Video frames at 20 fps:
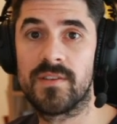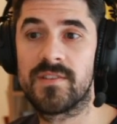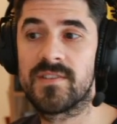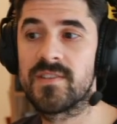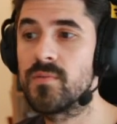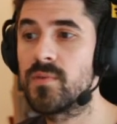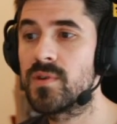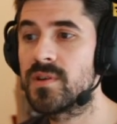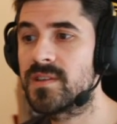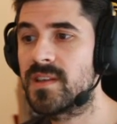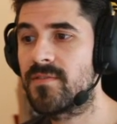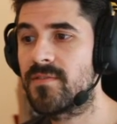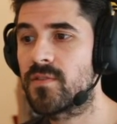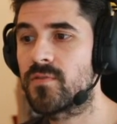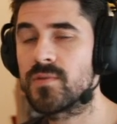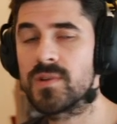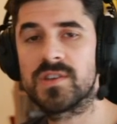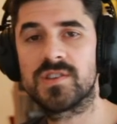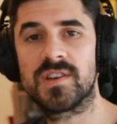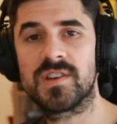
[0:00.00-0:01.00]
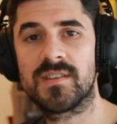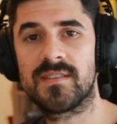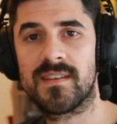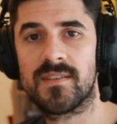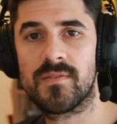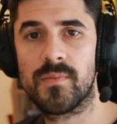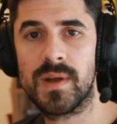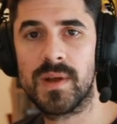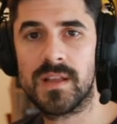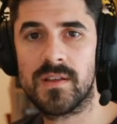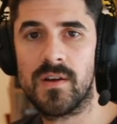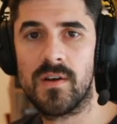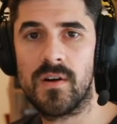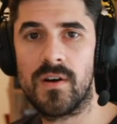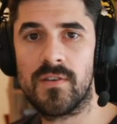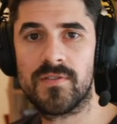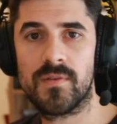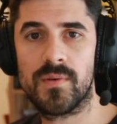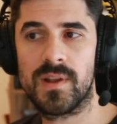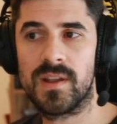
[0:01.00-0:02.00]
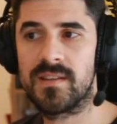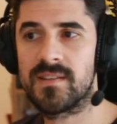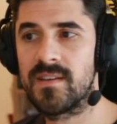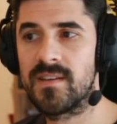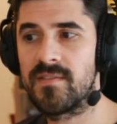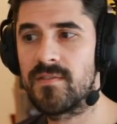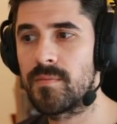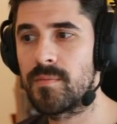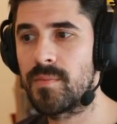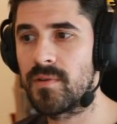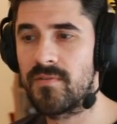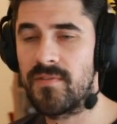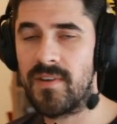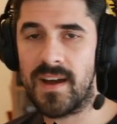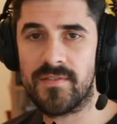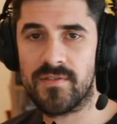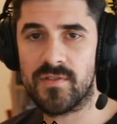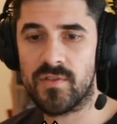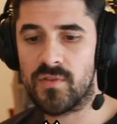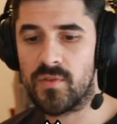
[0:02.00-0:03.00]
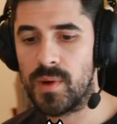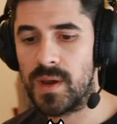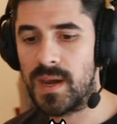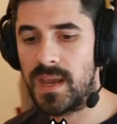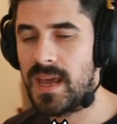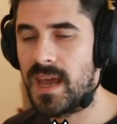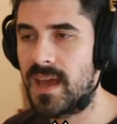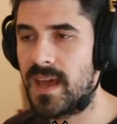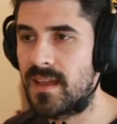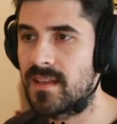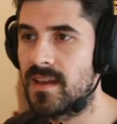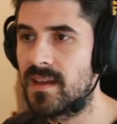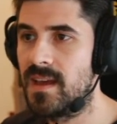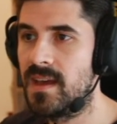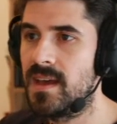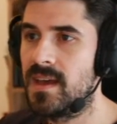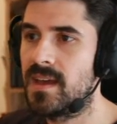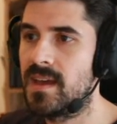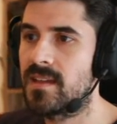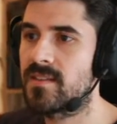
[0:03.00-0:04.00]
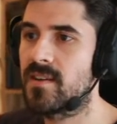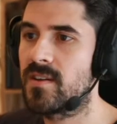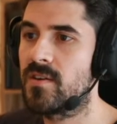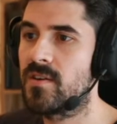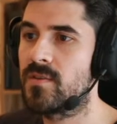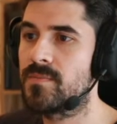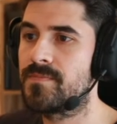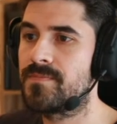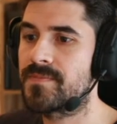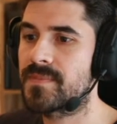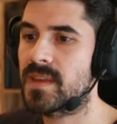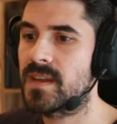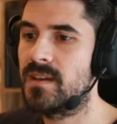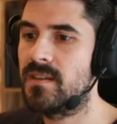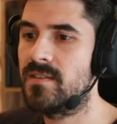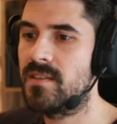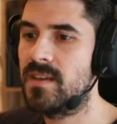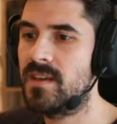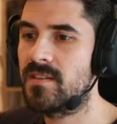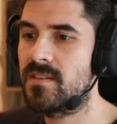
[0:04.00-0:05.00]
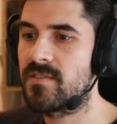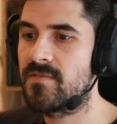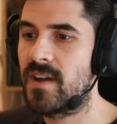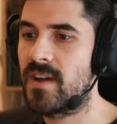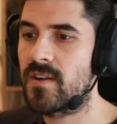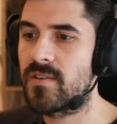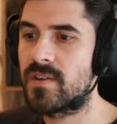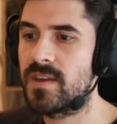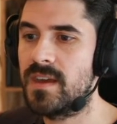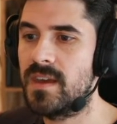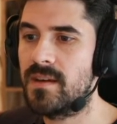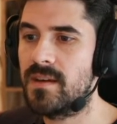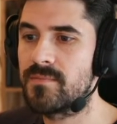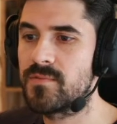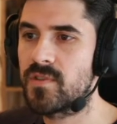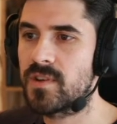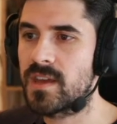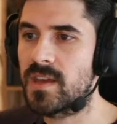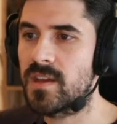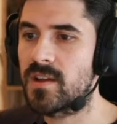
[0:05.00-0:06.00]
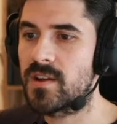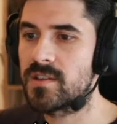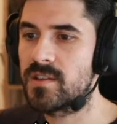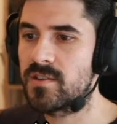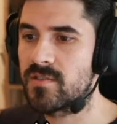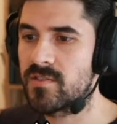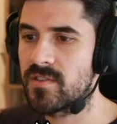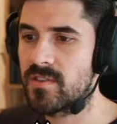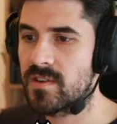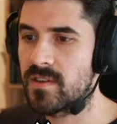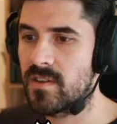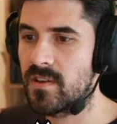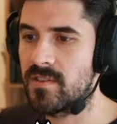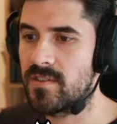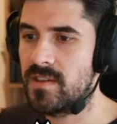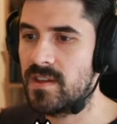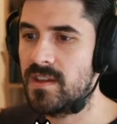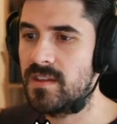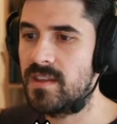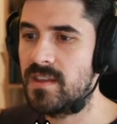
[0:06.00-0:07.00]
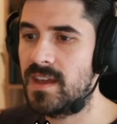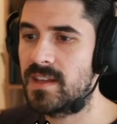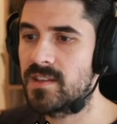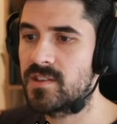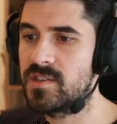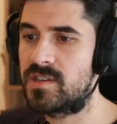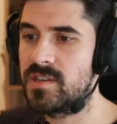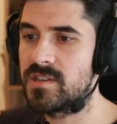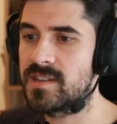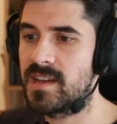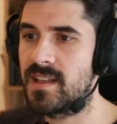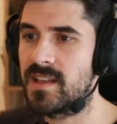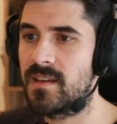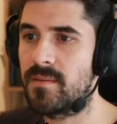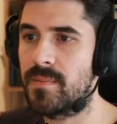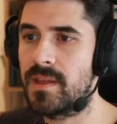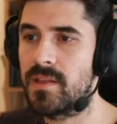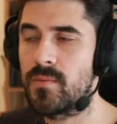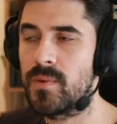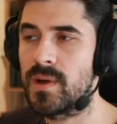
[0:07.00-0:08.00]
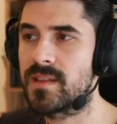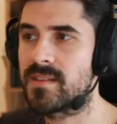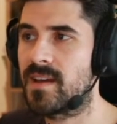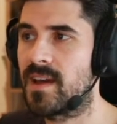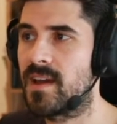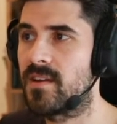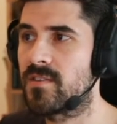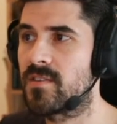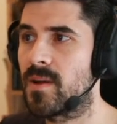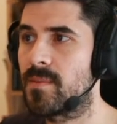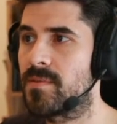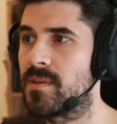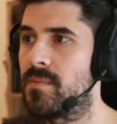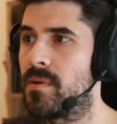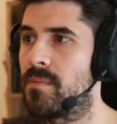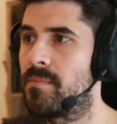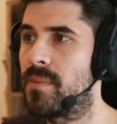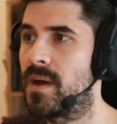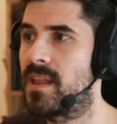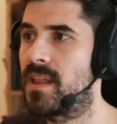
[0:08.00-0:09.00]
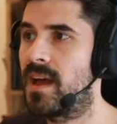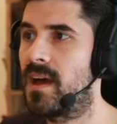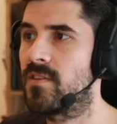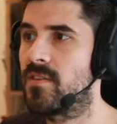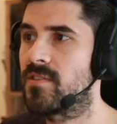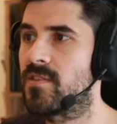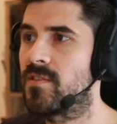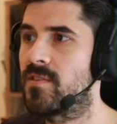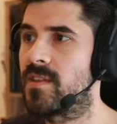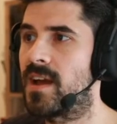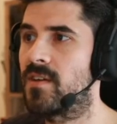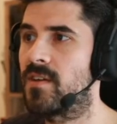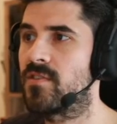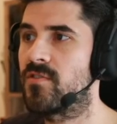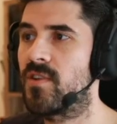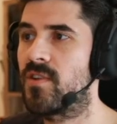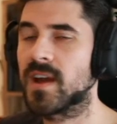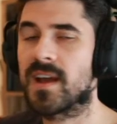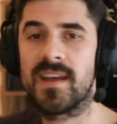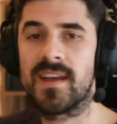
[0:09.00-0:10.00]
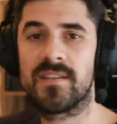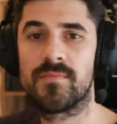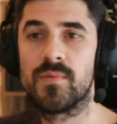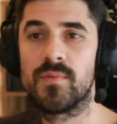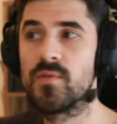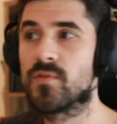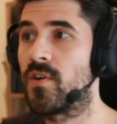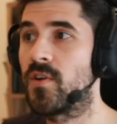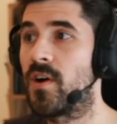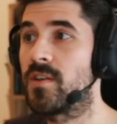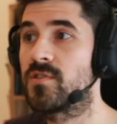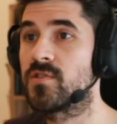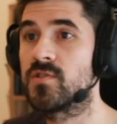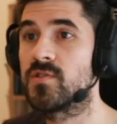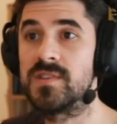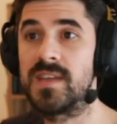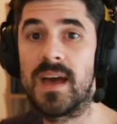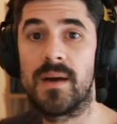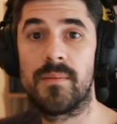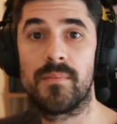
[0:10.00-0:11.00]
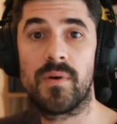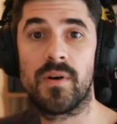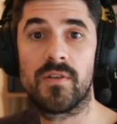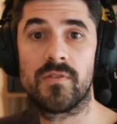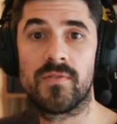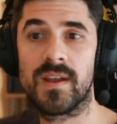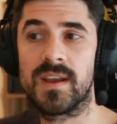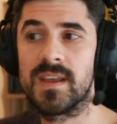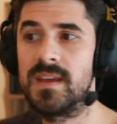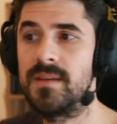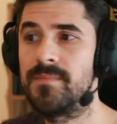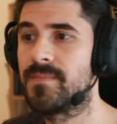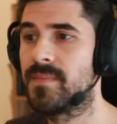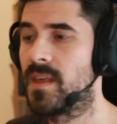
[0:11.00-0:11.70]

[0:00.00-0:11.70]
So we're never reaching this window of 27.5 to 28. So in these very tricky conditions, you can also see the engineer telling me the wet tire is optimum by now. So now the track has moved on to damp already.